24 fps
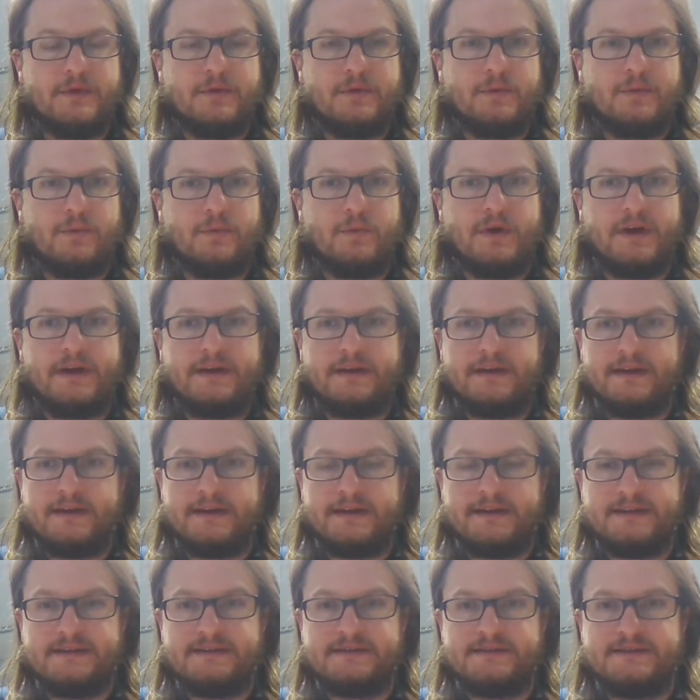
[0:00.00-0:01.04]
What
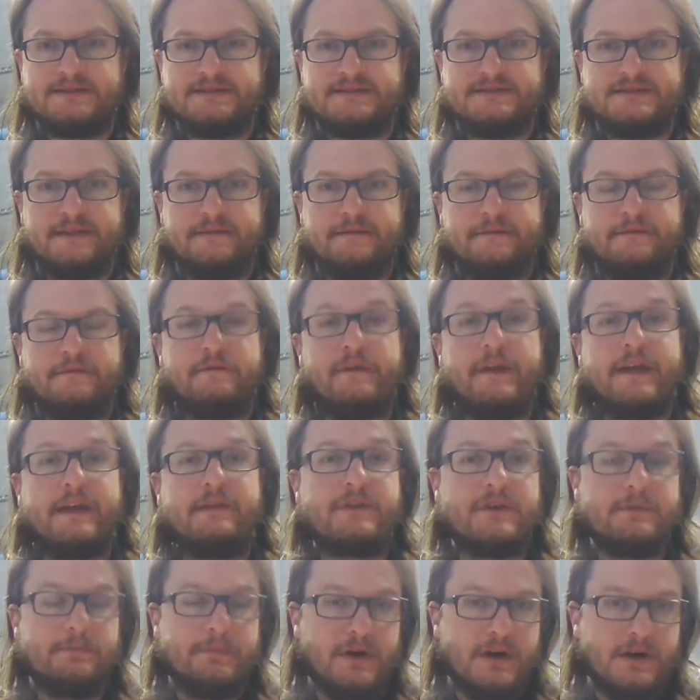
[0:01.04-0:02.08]
is a
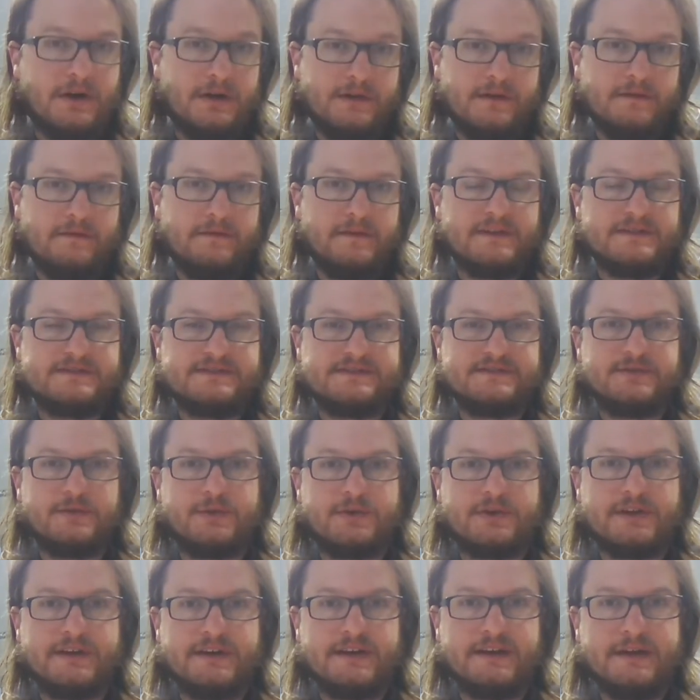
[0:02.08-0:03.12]
favorite part of this
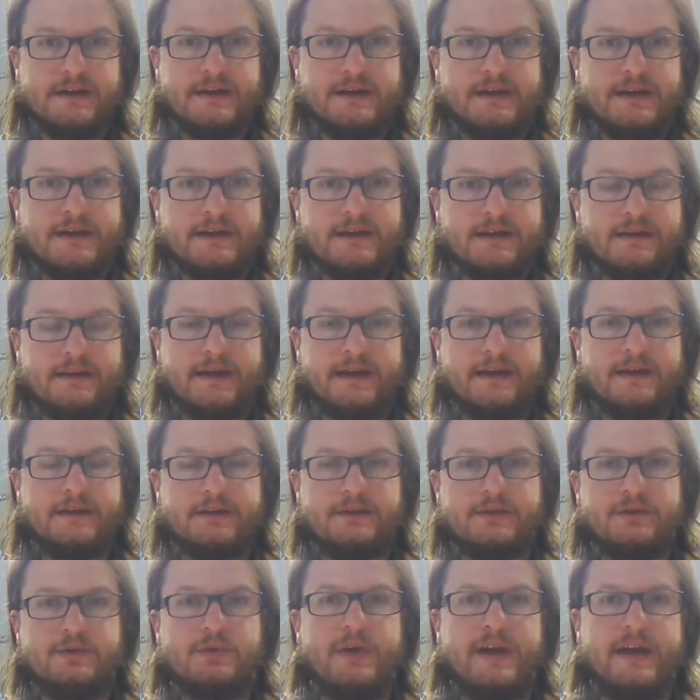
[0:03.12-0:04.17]
story that
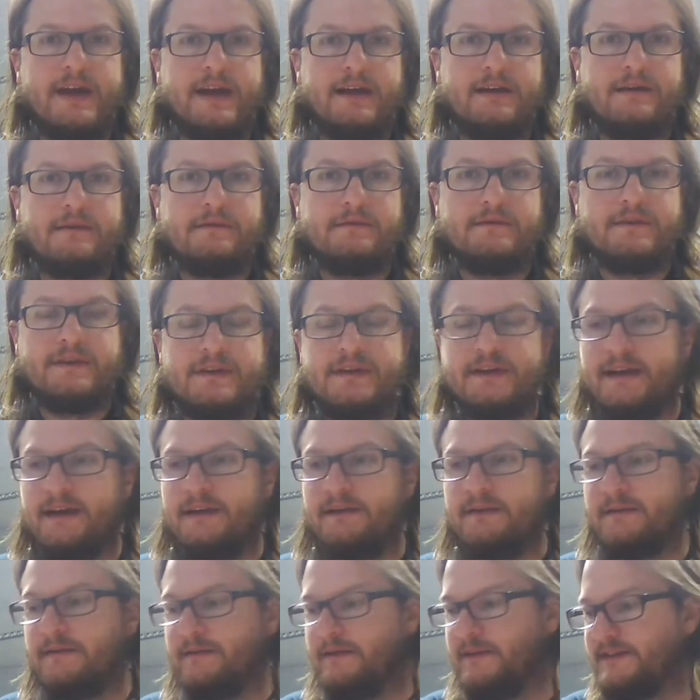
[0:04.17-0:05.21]
you have?
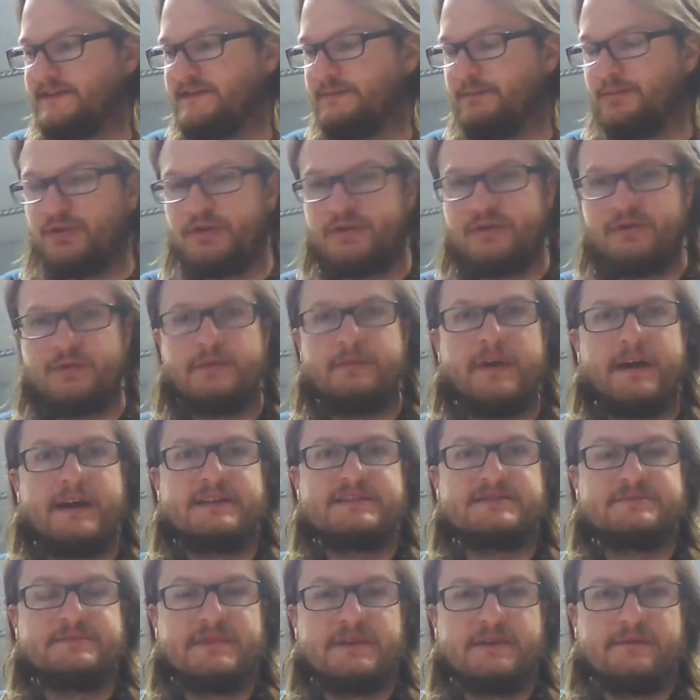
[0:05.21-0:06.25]
again, this book
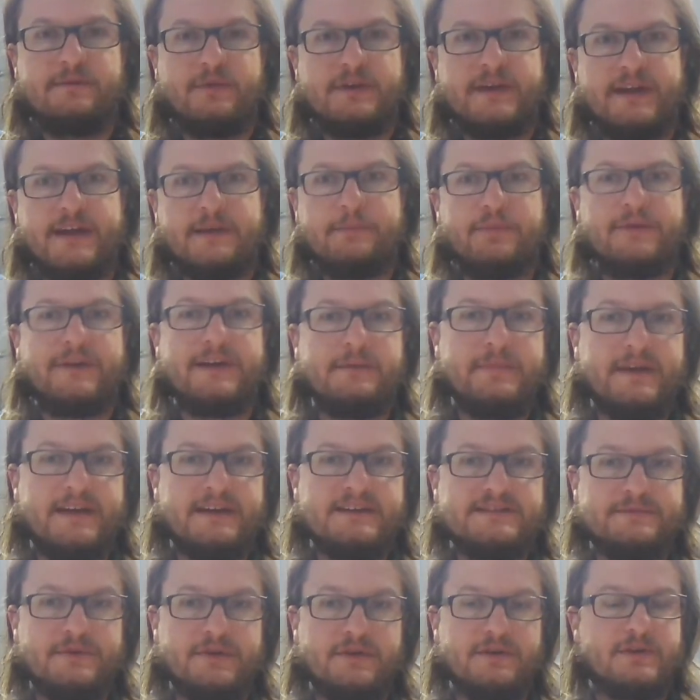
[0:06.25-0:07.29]
reminds me of when I played
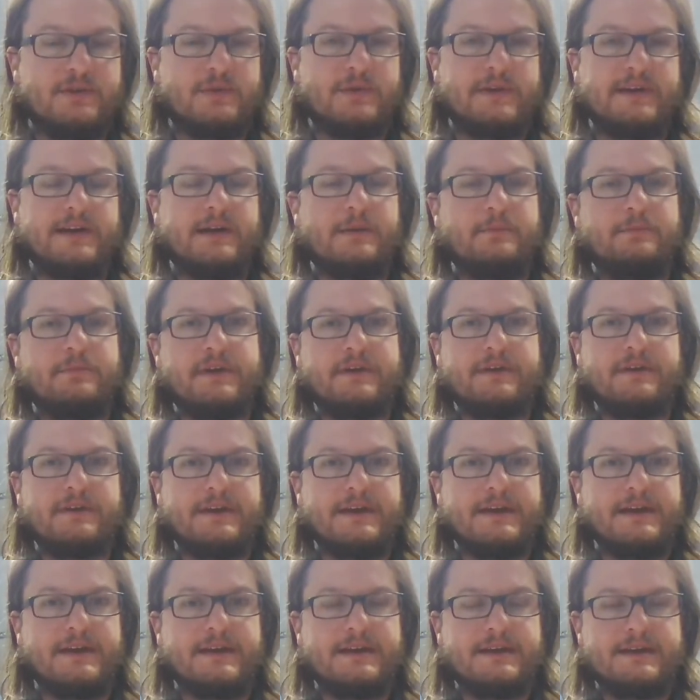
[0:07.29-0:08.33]
baseball growing up, and
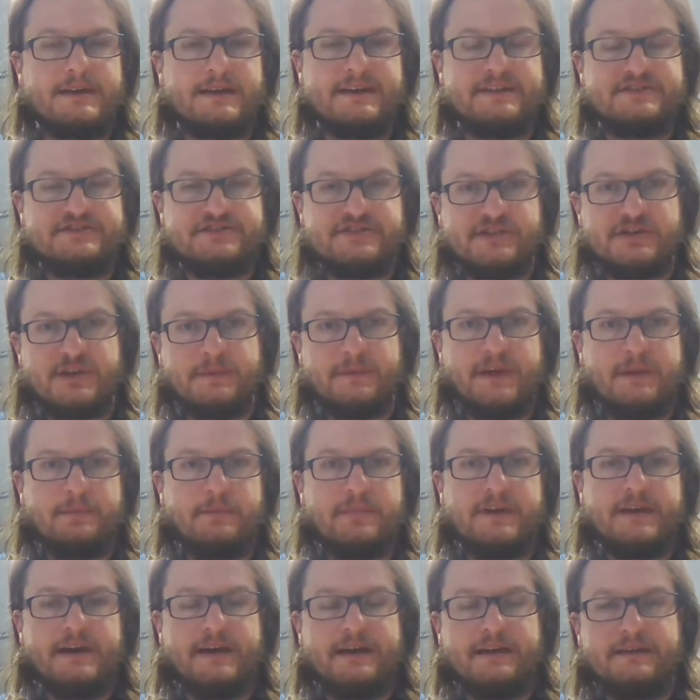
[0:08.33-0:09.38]
each year I might
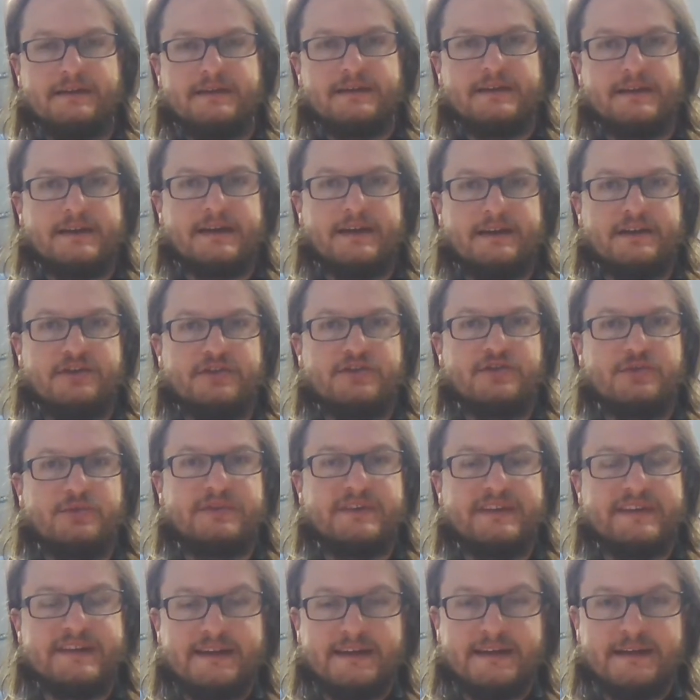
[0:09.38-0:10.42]
be on a new
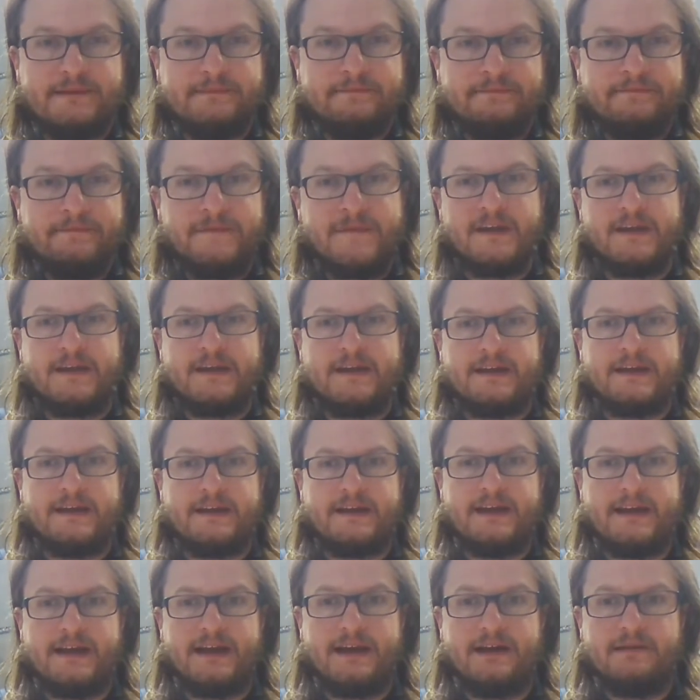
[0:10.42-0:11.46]
team
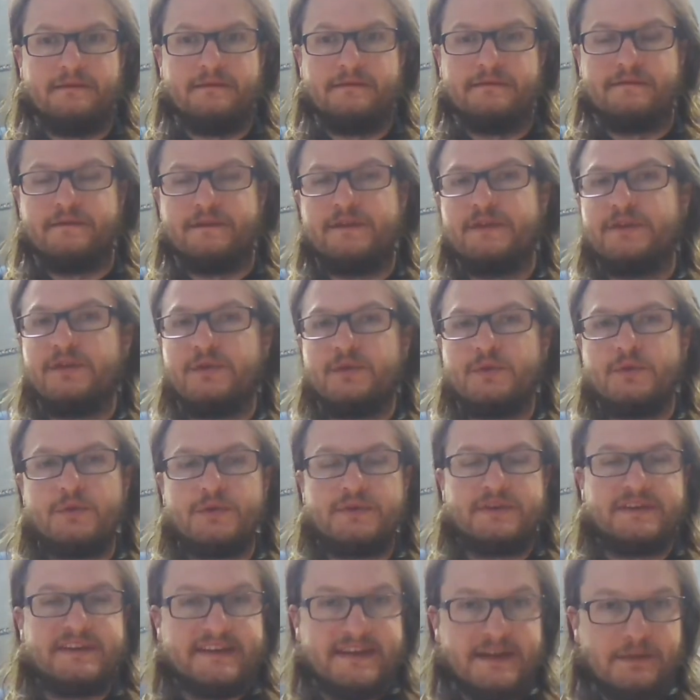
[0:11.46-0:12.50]
and have new
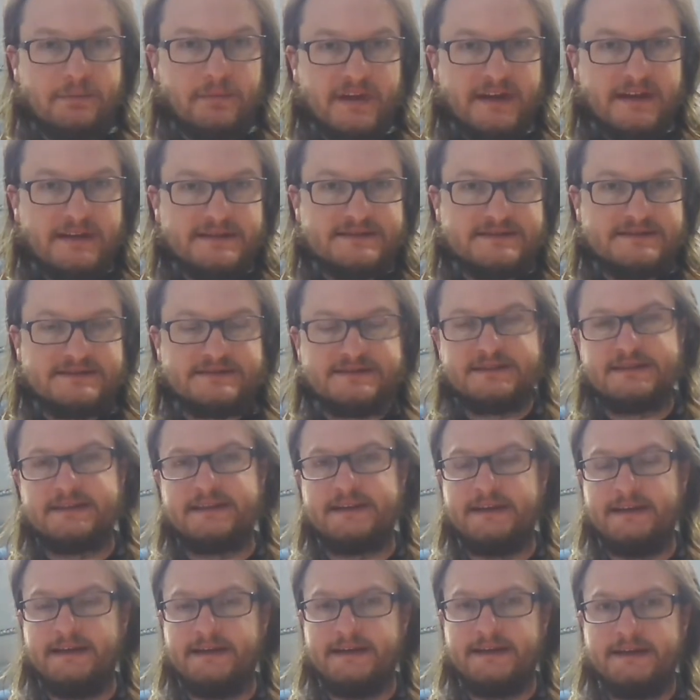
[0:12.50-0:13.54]
teammates,
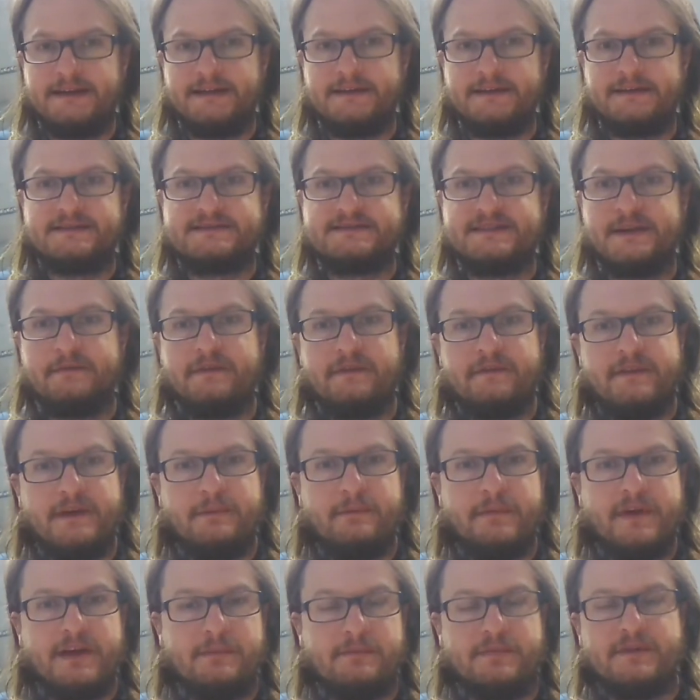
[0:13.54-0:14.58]
and some of them
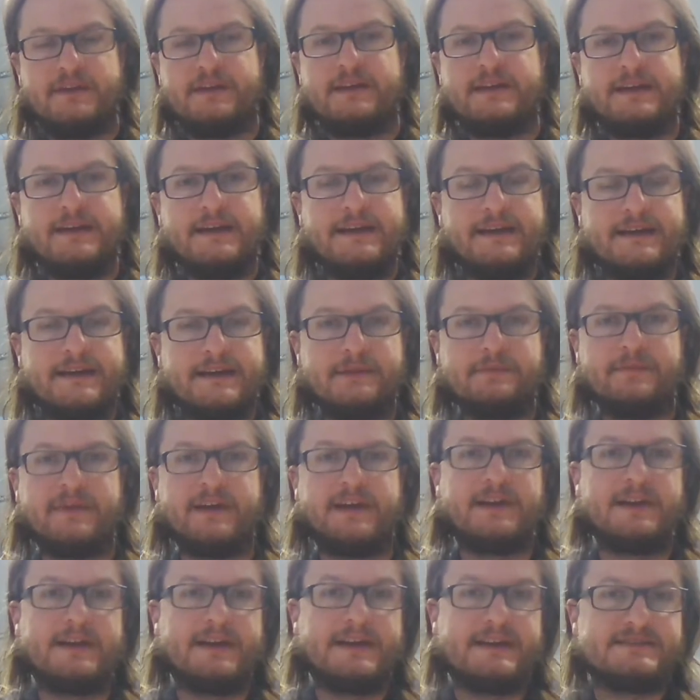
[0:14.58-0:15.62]
might be in my
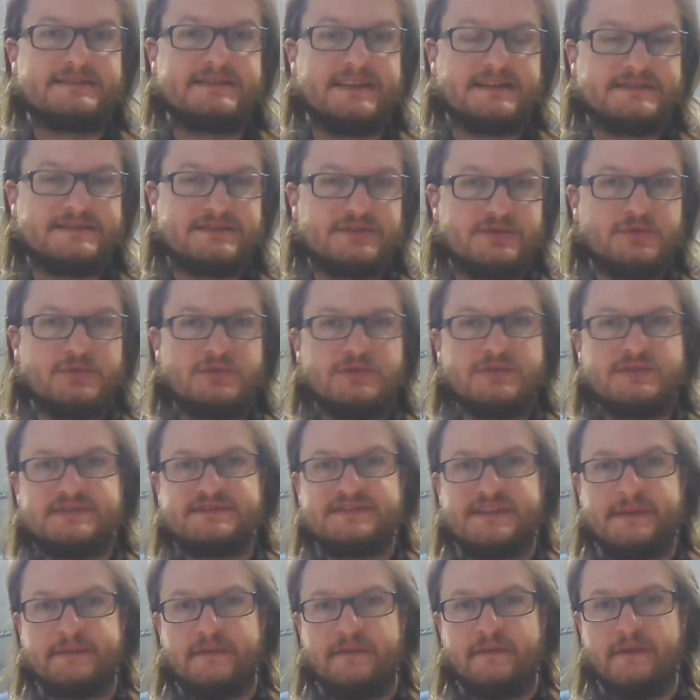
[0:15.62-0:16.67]
class at school.
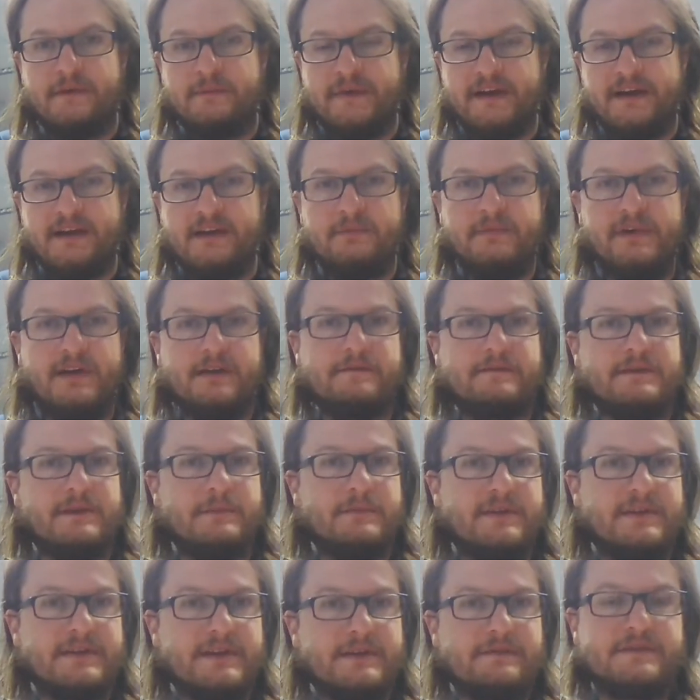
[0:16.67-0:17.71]
Some of them might have been from
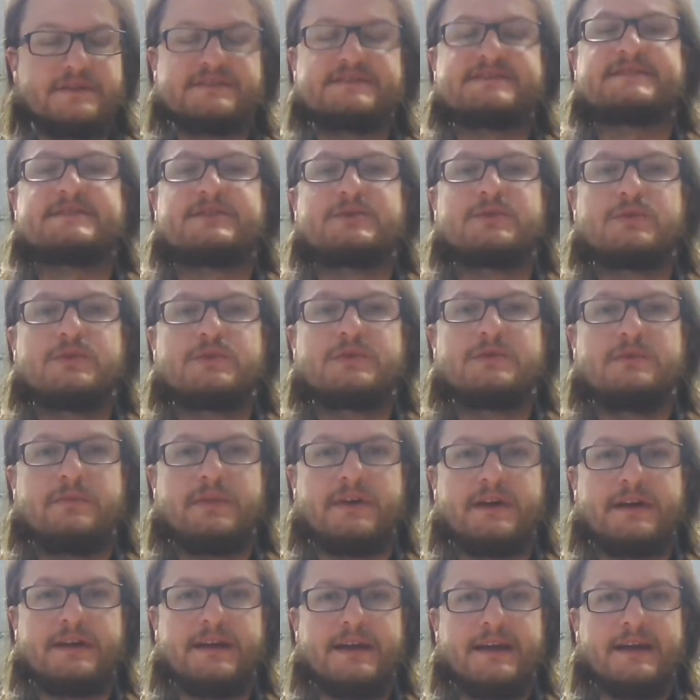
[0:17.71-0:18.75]
a different school,
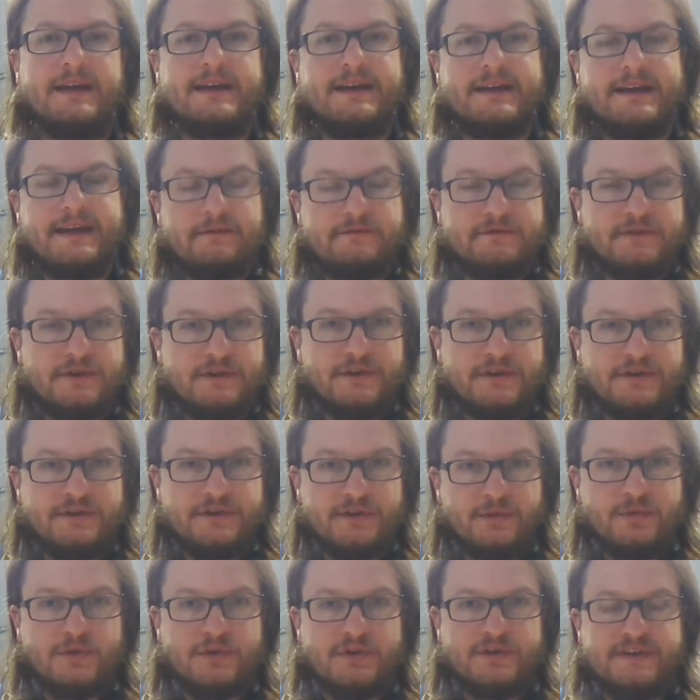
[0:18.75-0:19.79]
but you have to learn
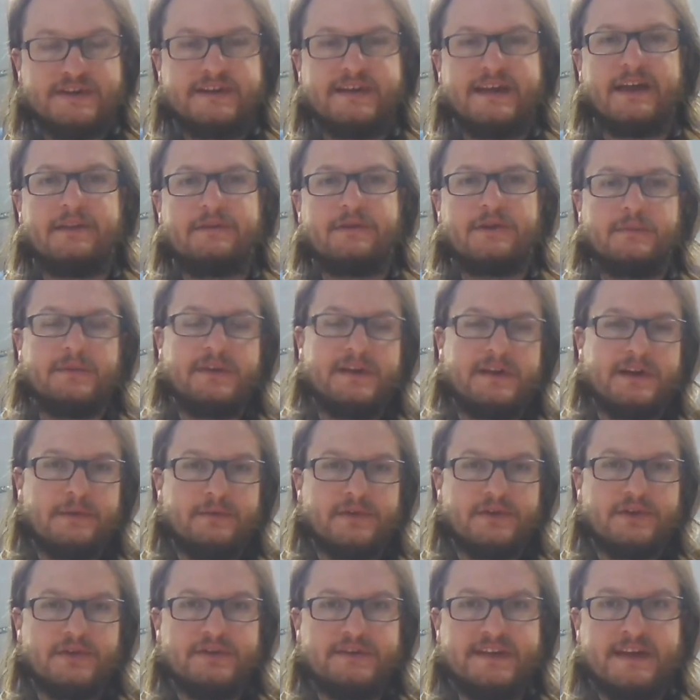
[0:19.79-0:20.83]
to work together to become
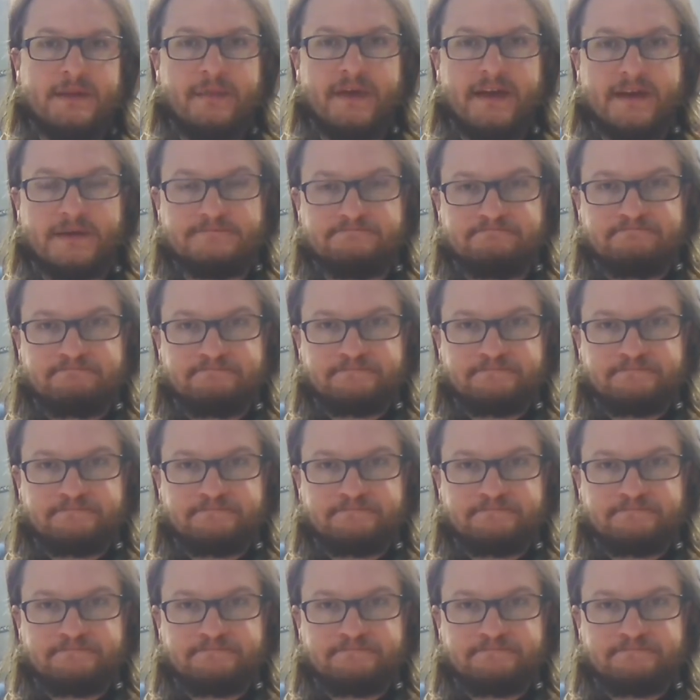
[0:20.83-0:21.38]
a good teammate.